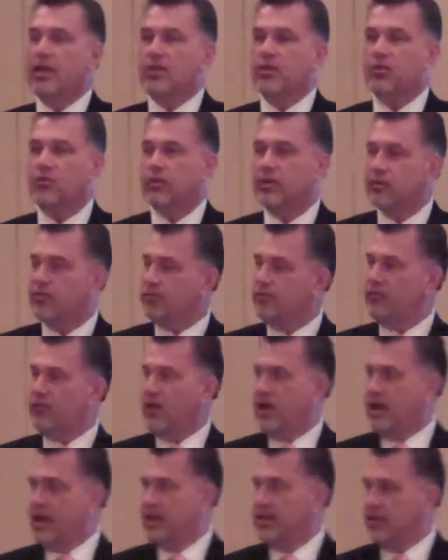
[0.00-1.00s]
you can
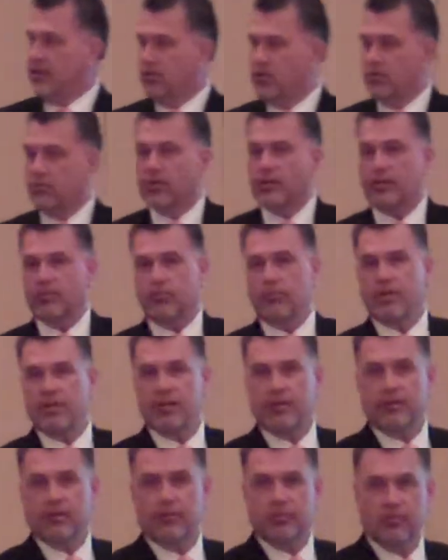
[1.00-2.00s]
find that you can
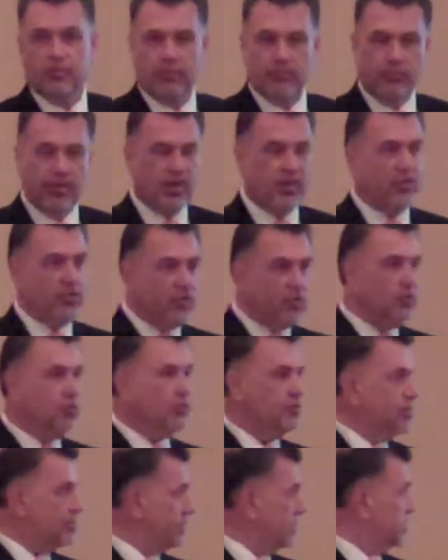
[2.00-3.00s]

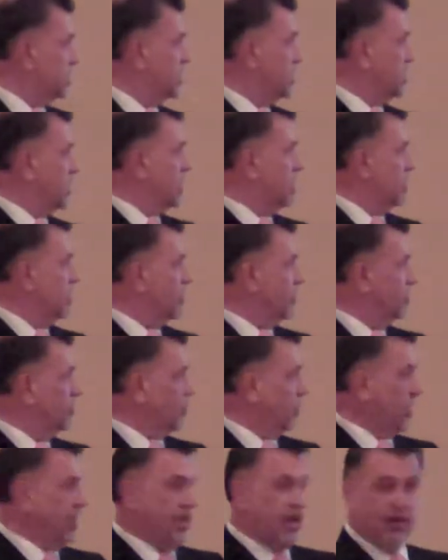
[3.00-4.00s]
reduce
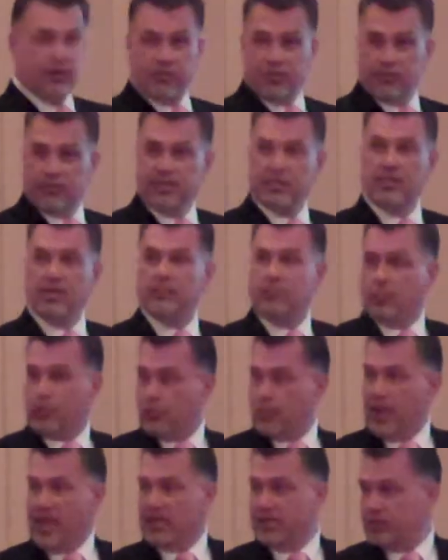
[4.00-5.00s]
your accounts
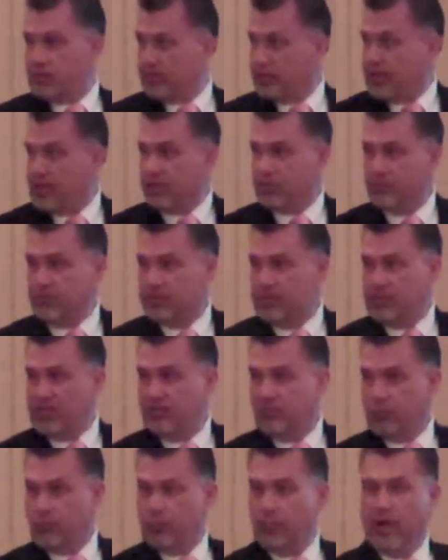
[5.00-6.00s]
receivable, past due accounts
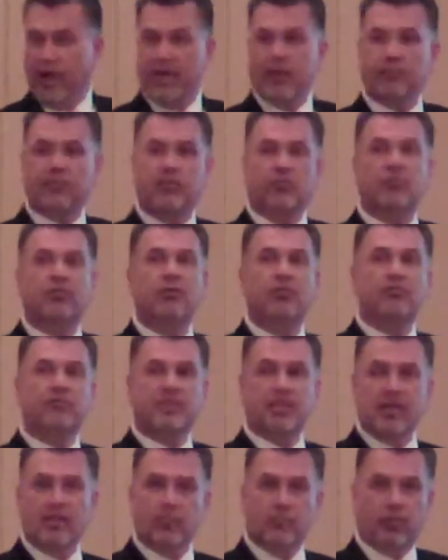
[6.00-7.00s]
receivable, by up to
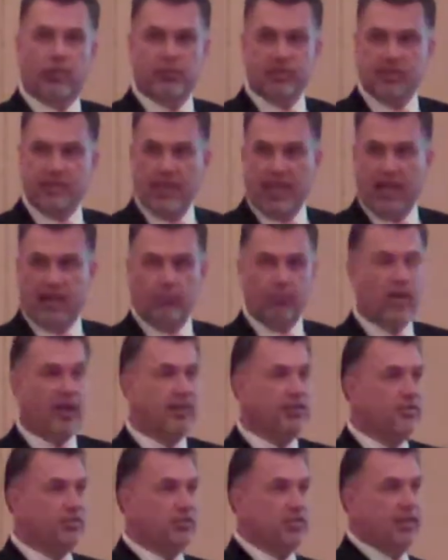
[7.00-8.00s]
15% by
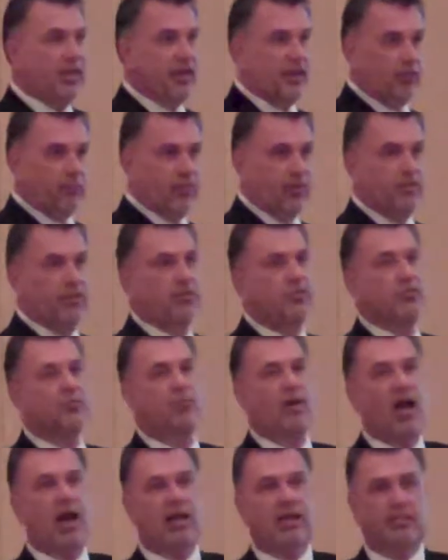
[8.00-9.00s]
just getting rid of those
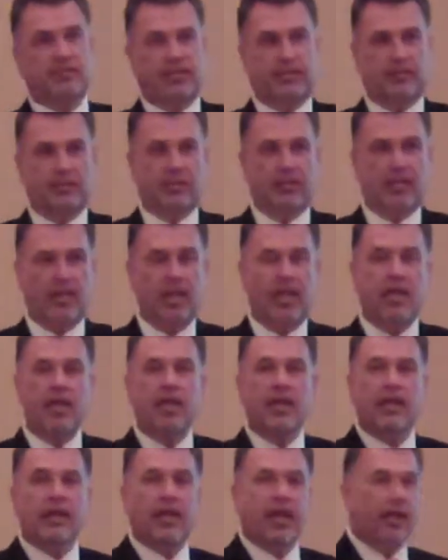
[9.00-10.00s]
boxes.
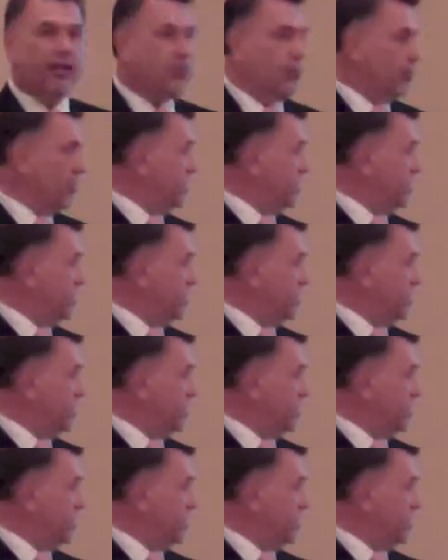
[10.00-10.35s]
And the